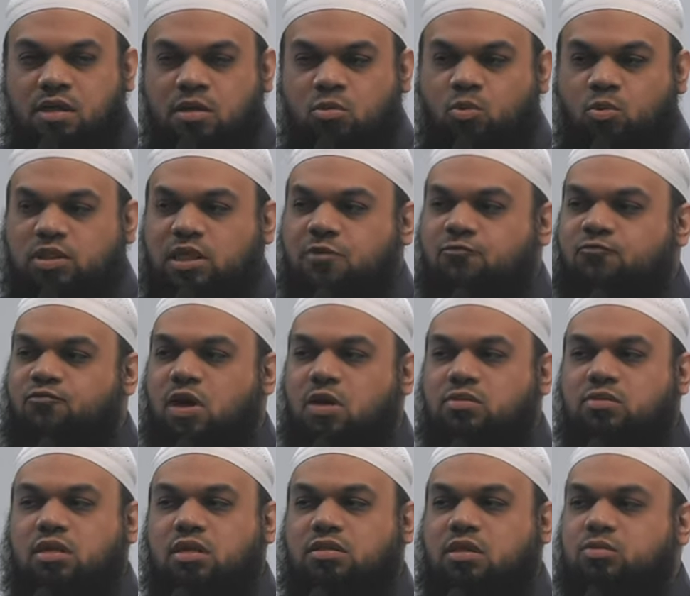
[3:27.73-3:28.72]
when they
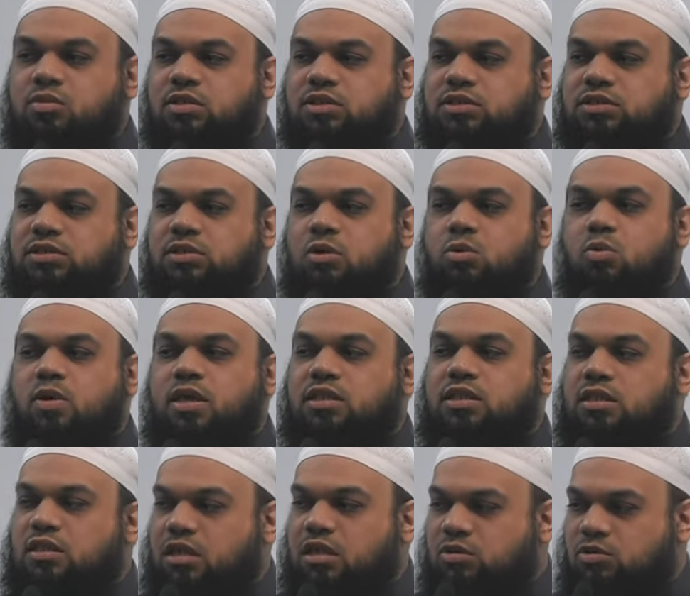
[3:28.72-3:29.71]
found that there was nowhere
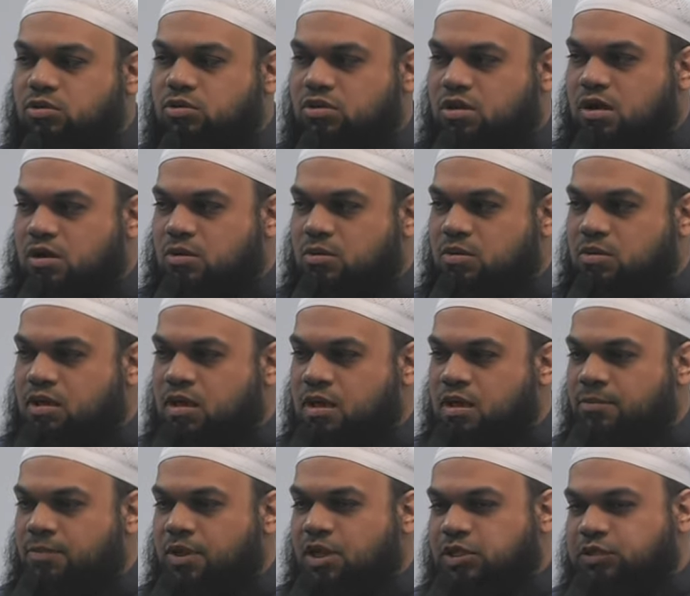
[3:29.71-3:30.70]
that they could go,
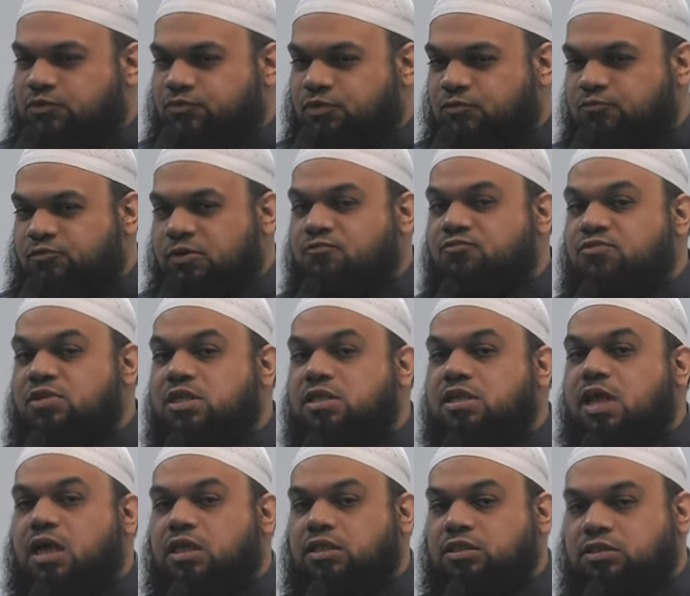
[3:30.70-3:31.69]
because for fifty
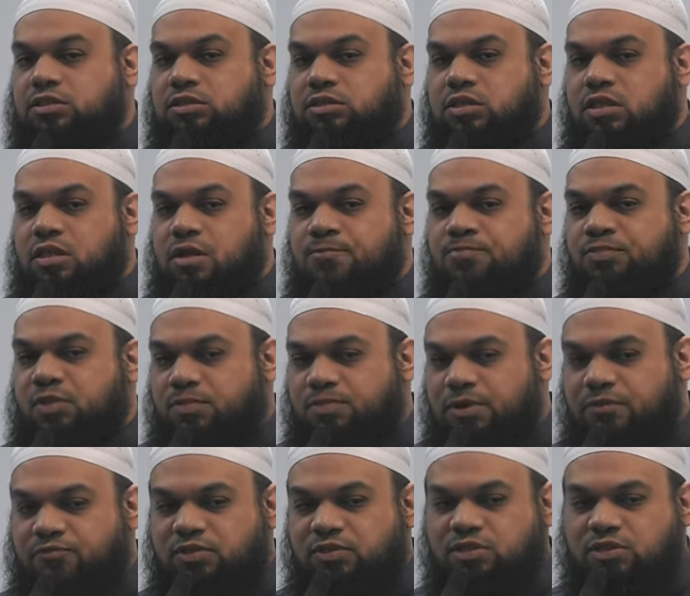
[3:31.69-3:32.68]
nights the
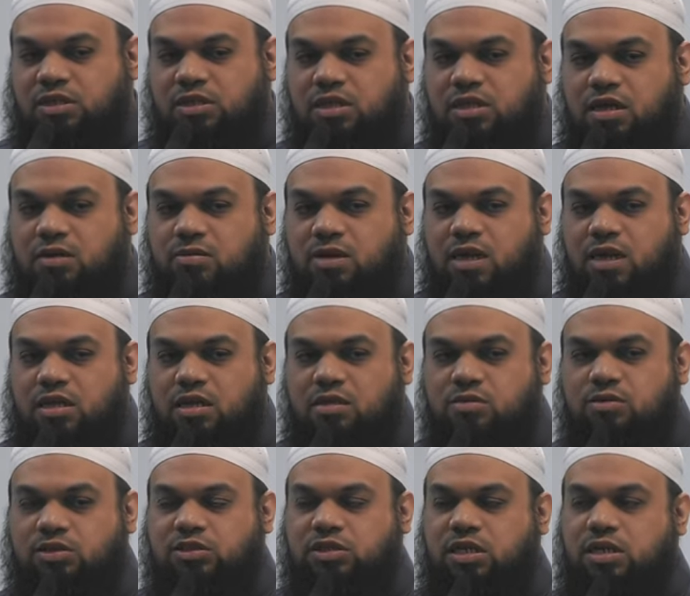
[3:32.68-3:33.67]
Prophet sallallahu alaihi
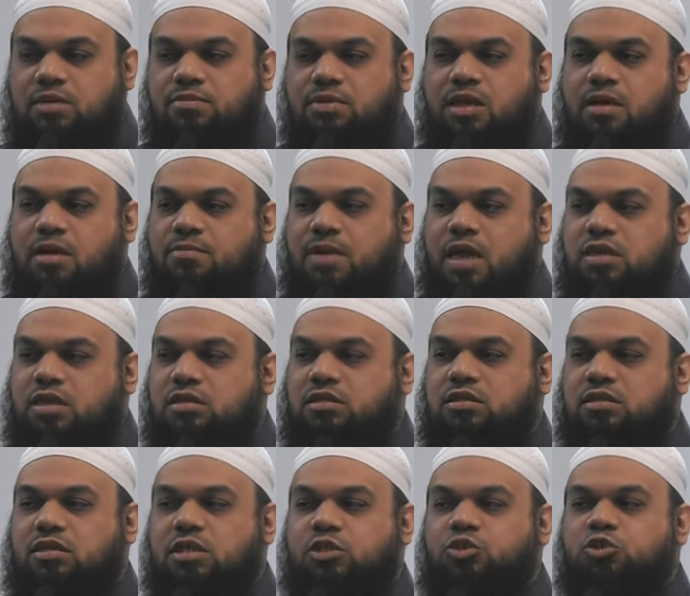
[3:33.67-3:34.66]
wasallam commanded
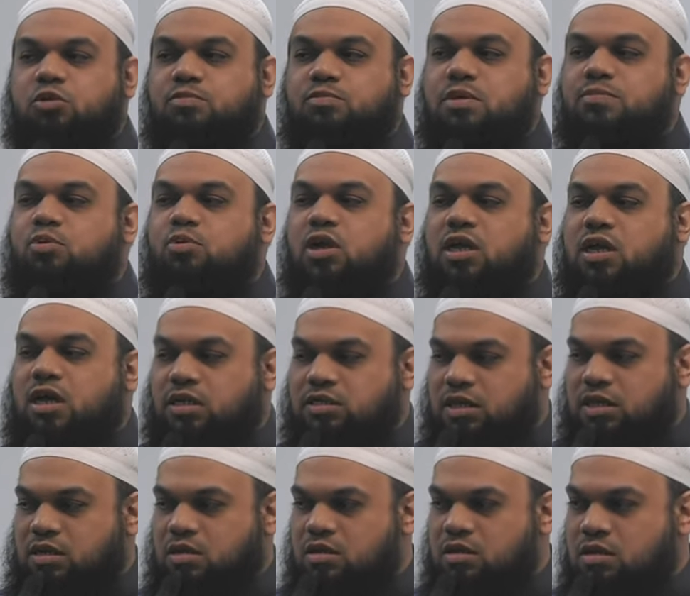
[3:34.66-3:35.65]
that they should be
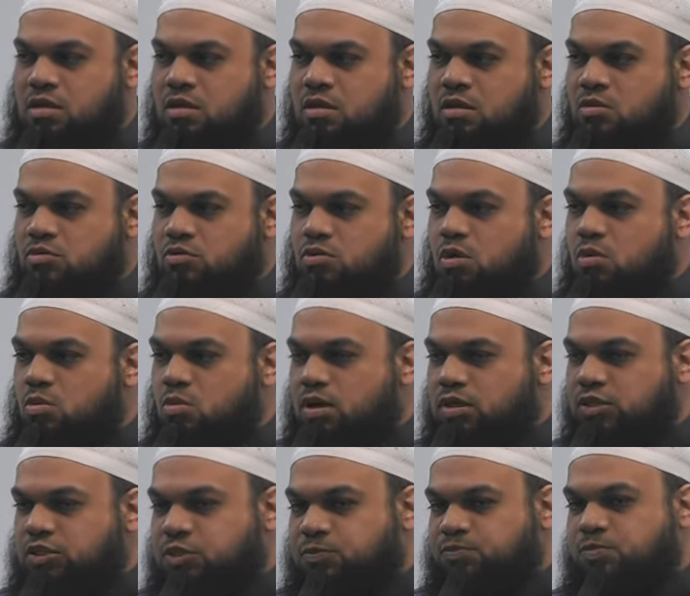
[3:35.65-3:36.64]
boycotted. No
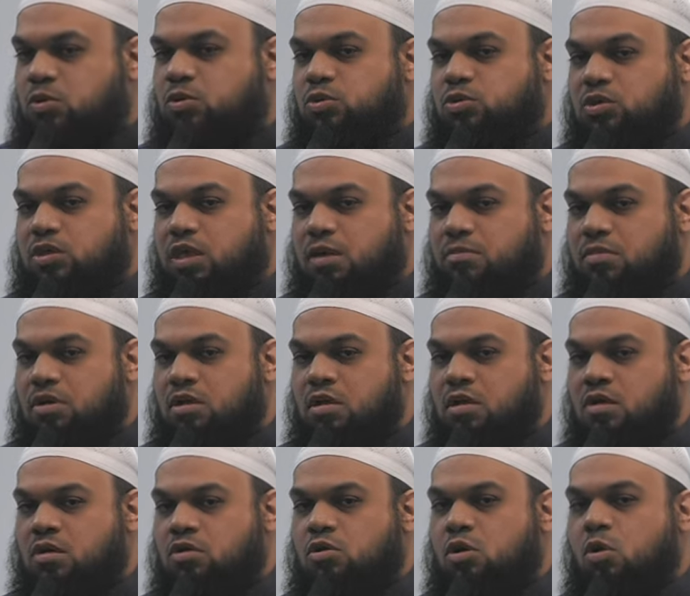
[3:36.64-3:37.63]
one spoke to them,
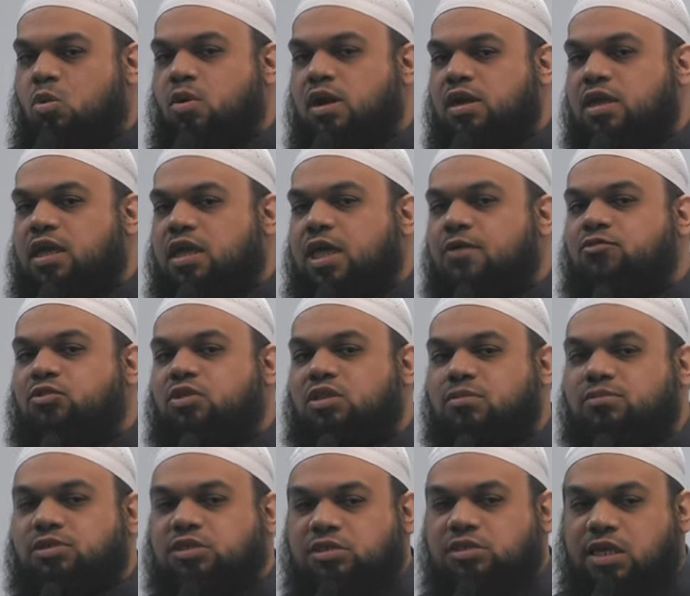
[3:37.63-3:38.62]
no one gave to
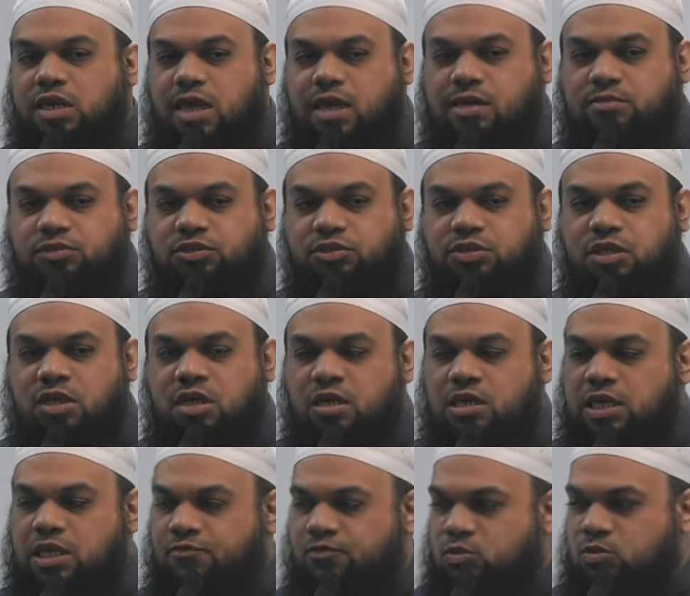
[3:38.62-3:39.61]
them salams.
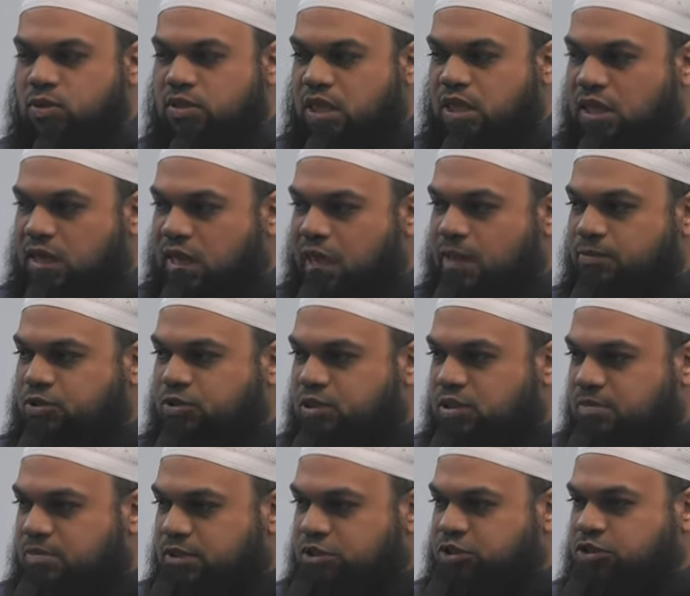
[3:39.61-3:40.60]
Even when they came to
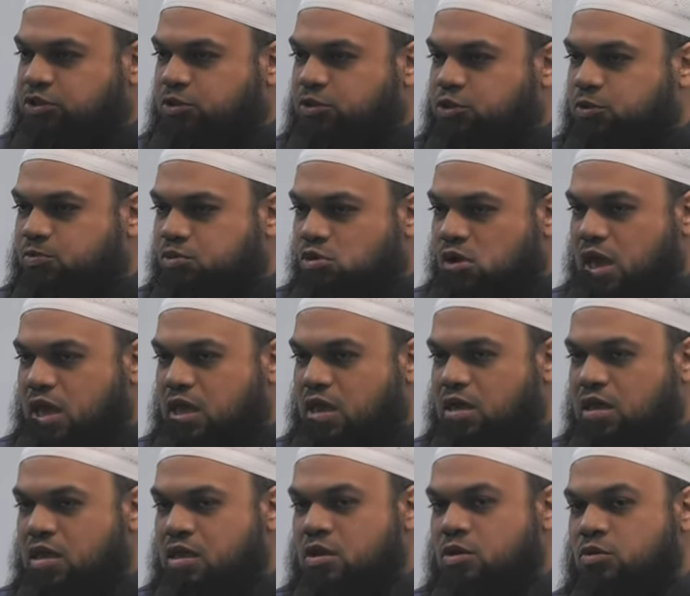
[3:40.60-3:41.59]
the masjid to pray,
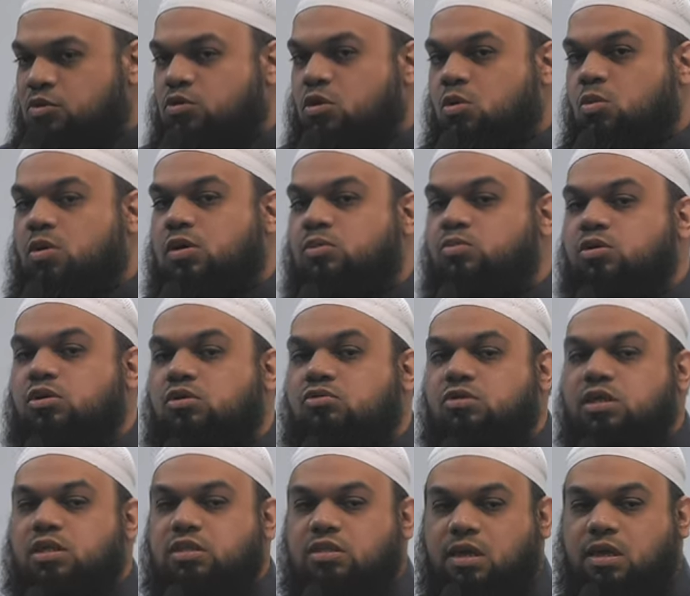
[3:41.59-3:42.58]
no one would
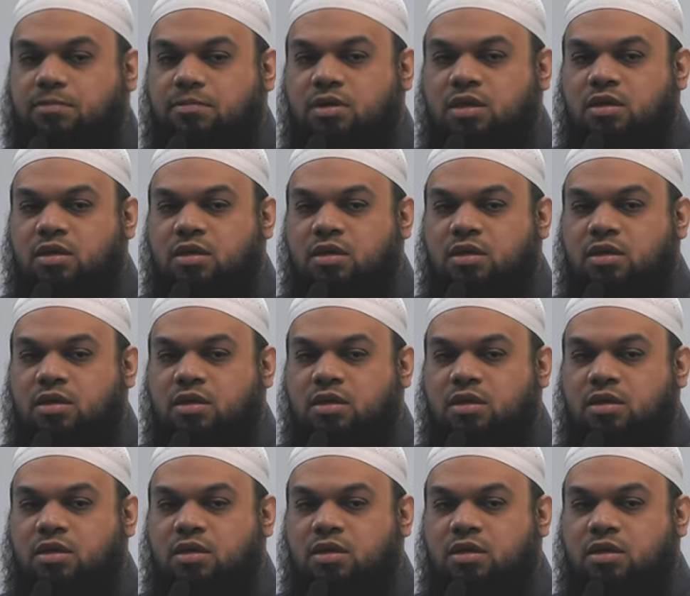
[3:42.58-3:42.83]
greet them,